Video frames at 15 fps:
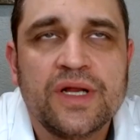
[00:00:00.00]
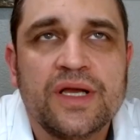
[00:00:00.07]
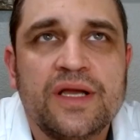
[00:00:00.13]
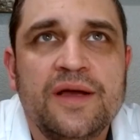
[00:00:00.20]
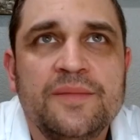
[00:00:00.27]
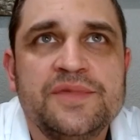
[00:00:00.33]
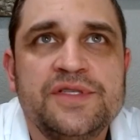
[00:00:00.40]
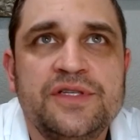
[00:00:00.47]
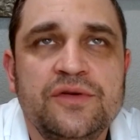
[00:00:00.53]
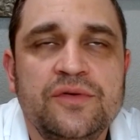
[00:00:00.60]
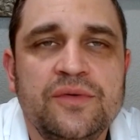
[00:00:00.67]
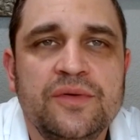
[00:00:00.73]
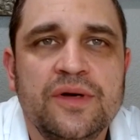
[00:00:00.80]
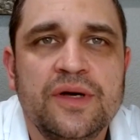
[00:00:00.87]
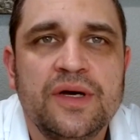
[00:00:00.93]
comes
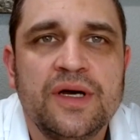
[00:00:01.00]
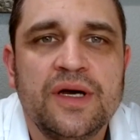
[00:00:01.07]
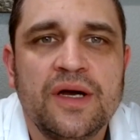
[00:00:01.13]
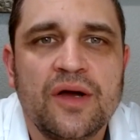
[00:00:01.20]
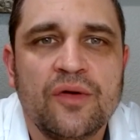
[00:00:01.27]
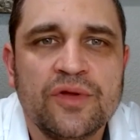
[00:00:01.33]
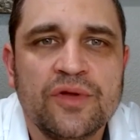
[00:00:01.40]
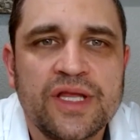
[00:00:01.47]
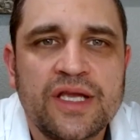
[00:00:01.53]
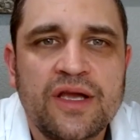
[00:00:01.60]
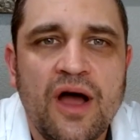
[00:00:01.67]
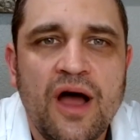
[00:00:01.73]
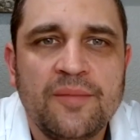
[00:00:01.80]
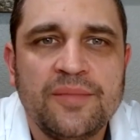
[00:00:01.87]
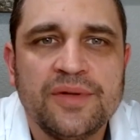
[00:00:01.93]
to a really
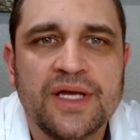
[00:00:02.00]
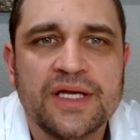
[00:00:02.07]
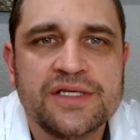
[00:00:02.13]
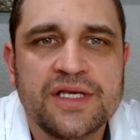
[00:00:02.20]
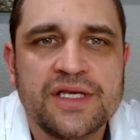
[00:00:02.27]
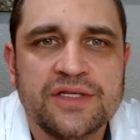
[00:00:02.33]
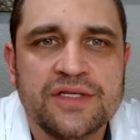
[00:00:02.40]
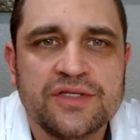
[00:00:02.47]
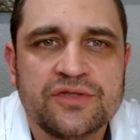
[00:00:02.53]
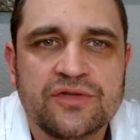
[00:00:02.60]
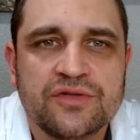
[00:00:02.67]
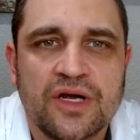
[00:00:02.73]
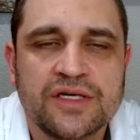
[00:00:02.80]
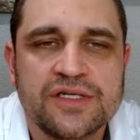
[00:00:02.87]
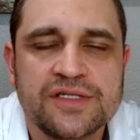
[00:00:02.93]
complex
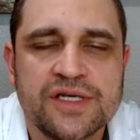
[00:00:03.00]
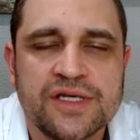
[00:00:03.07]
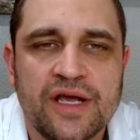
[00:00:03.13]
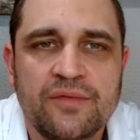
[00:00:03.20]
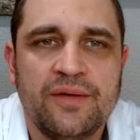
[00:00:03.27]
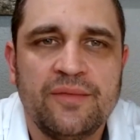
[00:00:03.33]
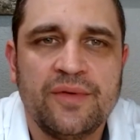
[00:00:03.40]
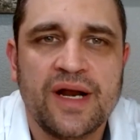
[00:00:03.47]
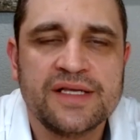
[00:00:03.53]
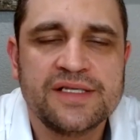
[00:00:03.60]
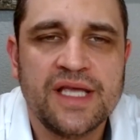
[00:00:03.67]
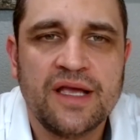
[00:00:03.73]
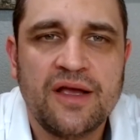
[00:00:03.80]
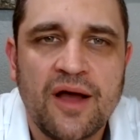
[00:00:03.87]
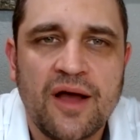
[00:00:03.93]
construction site, and when I
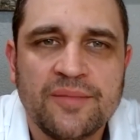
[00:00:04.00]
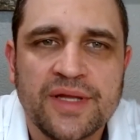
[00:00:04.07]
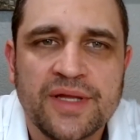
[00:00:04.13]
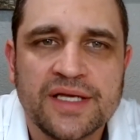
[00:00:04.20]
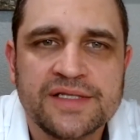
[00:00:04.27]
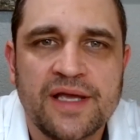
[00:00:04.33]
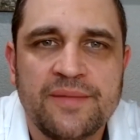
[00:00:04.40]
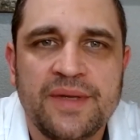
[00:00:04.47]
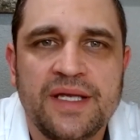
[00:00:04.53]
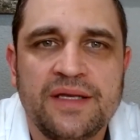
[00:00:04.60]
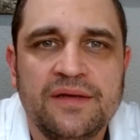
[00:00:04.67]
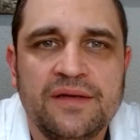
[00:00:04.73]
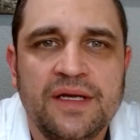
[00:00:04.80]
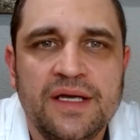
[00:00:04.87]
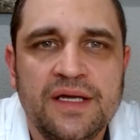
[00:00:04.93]
say complex, I
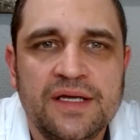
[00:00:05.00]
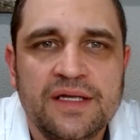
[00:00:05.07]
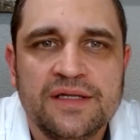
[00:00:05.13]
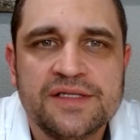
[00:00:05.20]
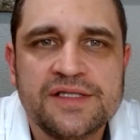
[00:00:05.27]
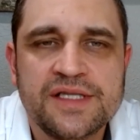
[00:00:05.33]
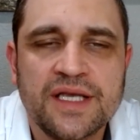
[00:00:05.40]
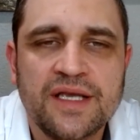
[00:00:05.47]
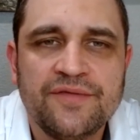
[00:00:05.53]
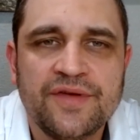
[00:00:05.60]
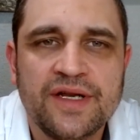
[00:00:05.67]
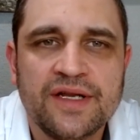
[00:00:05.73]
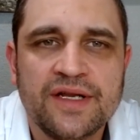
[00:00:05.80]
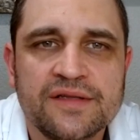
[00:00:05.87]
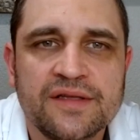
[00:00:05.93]
mean let's think of
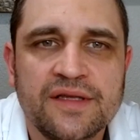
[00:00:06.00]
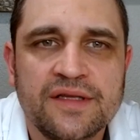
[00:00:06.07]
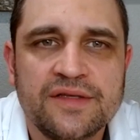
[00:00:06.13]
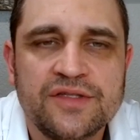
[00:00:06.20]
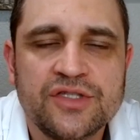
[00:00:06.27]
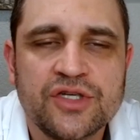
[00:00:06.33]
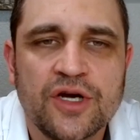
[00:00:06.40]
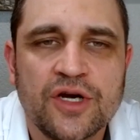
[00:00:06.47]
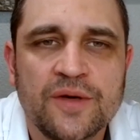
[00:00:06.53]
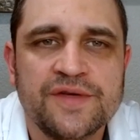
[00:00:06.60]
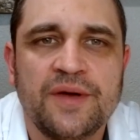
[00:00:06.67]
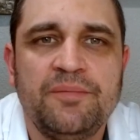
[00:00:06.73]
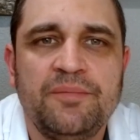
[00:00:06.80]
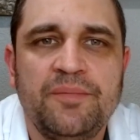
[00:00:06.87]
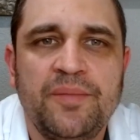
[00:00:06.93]
it in terms of
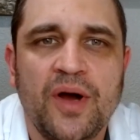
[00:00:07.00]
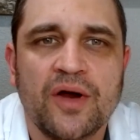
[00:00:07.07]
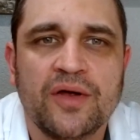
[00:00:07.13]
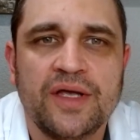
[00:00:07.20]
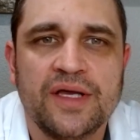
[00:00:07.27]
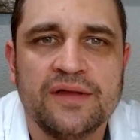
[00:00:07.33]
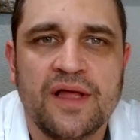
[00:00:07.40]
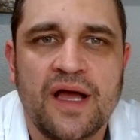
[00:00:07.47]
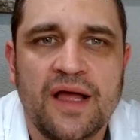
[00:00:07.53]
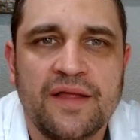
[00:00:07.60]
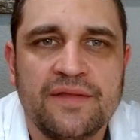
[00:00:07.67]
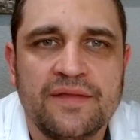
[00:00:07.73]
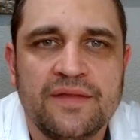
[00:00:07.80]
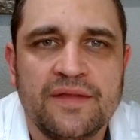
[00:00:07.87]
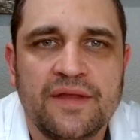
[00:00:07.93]
a parking
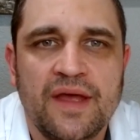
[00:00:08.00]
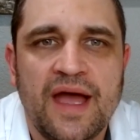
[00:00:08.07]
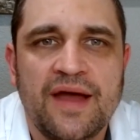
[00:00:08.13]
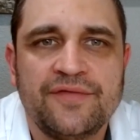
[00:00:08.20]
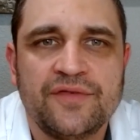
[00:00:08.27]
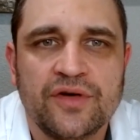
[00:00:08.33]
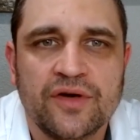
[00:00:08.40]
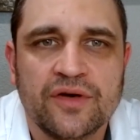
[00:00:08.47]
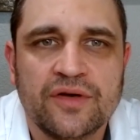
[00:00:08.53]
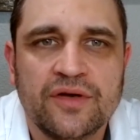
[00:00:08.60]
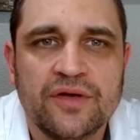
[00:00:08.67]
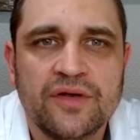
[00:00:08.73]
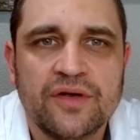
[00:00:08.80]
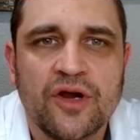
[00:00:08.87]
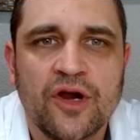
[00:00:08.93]
lot. After
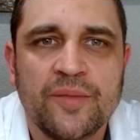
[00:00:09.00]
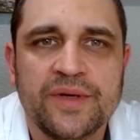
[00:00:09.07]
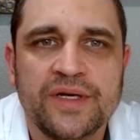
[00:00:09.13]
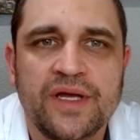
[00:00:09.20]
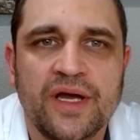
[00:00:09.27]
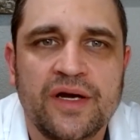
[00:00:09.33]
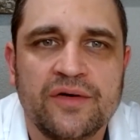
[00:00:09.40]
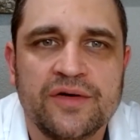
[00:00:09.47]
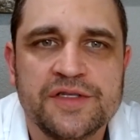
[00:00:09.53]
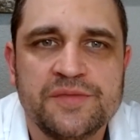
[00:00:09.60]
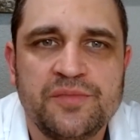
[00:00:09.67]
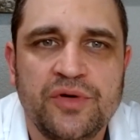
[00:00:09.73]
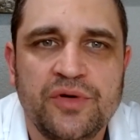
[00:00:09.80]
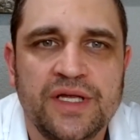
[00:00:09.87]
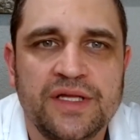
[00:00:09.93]
curb and gutter is
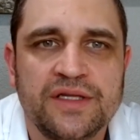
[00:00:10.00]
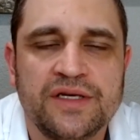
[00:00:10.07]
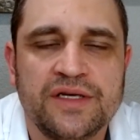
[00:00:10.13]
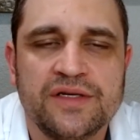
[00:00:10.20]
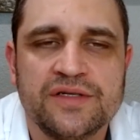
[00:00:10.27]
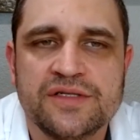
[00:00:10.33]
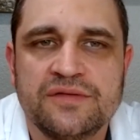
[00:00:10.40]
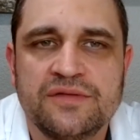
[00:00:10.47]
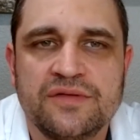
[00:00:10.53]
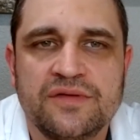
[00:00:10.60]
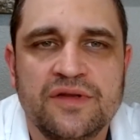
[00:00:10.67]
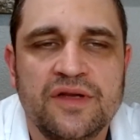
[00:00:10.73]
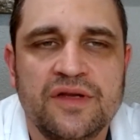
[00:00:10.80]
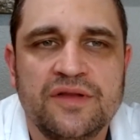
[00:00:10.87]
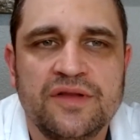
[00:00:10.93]
put in,
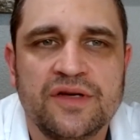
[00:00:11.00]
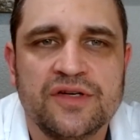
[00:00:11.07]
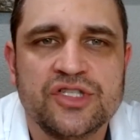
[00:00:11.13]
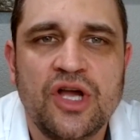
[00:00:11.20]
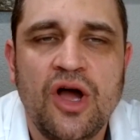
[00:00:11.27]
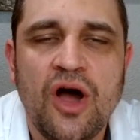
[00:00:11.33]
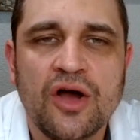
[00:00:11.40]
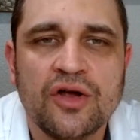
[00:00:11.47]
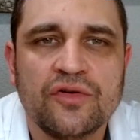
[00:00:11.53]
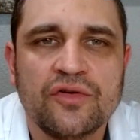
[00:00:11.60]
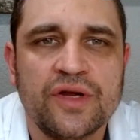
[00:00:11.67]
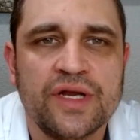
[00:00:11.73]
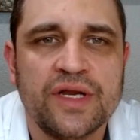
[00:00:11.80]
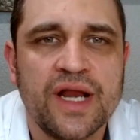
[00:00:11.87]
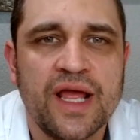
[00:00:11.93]
there's
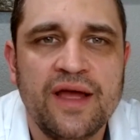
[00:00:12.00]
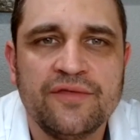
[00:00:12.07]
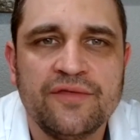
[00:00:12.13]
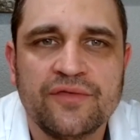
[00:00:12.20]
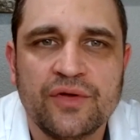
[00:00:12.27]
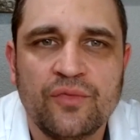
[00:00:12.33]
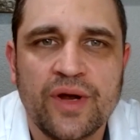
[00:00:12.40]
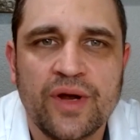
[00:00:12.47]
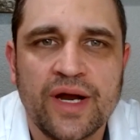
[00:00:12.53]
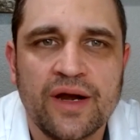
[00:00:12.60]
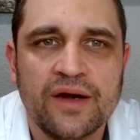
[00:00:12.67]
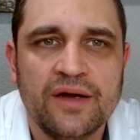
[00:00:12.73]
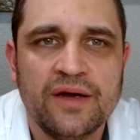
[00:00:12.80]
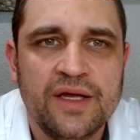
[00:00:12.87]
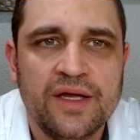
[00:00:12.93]
concrete everywhere.
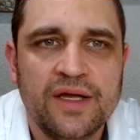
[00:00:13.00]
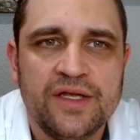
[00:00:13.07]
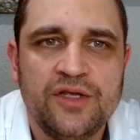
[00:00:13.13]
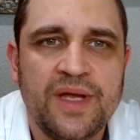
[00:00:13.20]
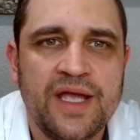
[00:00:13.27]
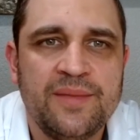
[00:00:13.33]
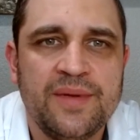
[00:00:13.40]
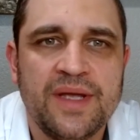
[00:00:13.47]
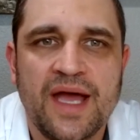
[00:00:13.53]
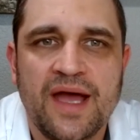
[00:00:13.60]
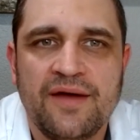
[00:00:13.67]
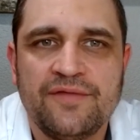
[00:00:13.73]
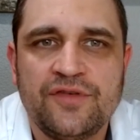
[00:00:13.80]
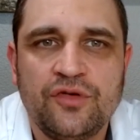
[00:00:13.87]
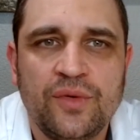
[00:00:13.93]
You maybe
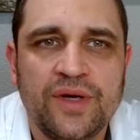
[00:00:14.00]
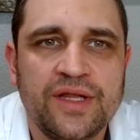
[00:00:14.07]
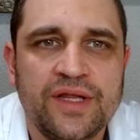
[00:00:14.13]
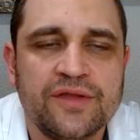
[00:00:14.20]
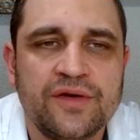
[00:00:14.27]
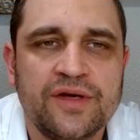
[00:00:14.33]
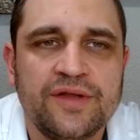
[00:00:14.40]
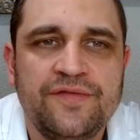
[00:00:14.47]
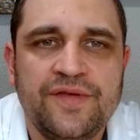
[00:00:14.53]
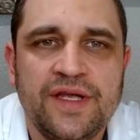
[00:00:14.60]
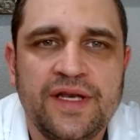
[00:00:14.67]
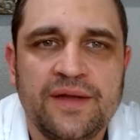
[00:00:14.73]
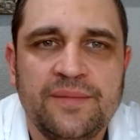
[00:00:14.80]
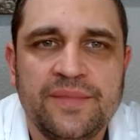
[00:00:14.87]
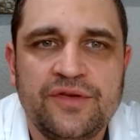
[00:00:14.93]
have 20, 30
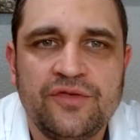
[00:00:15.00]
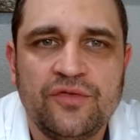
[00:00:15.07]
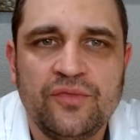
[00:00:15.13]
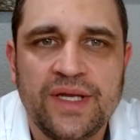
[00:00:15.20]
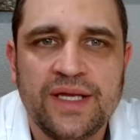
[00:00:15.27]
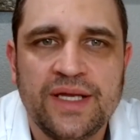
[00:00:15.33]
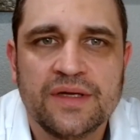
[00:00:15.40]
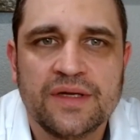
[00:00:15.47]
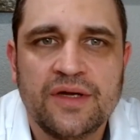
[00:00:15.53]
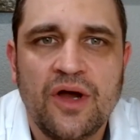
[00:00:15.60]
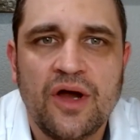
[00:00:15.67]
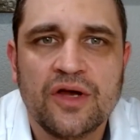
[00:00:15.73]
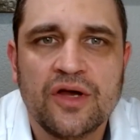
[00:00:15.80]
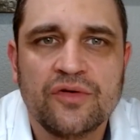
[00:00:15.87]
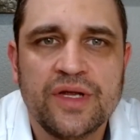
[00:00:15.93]
feet in between
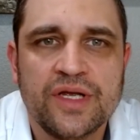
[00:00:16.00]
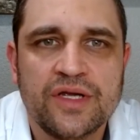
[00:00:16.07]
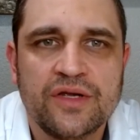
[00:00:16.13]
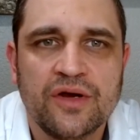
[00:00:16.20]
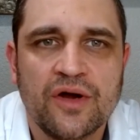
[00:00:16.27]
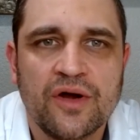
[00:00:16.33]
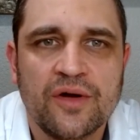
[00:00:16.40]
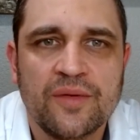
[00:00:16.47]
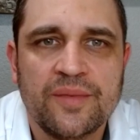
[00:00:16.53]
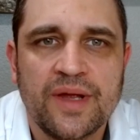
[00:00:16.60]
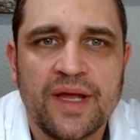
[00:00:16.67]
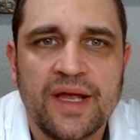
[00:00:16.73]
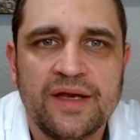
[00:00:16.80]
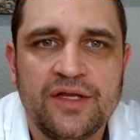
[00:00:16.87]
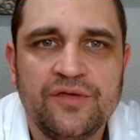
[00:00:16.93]
concrete curb,
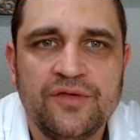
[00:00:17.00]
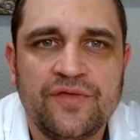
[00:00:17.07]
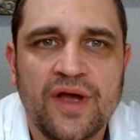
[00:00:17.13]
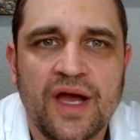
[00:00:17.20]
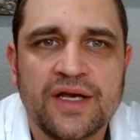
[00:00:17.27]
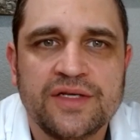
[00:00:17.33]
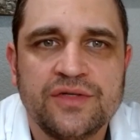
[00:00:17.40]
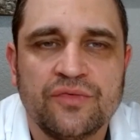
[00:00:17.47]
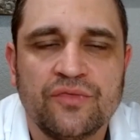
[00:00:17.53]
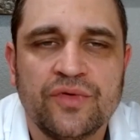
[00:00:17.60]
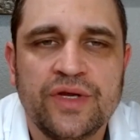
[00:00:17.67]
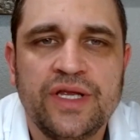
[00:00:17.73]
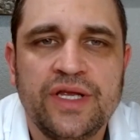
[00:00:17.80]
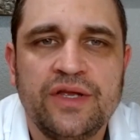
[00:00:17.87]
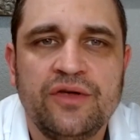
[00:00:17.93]
and you've got to
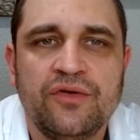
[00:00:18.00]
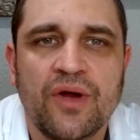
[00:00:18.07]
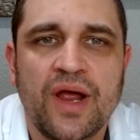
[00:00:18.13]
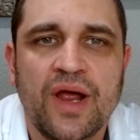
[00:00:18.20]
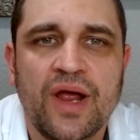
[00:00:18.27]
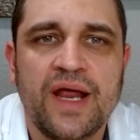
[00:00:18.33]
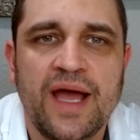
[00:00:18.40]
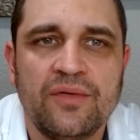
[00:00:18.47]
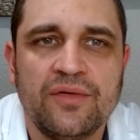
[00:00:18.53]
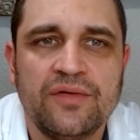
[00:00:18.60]
regrade out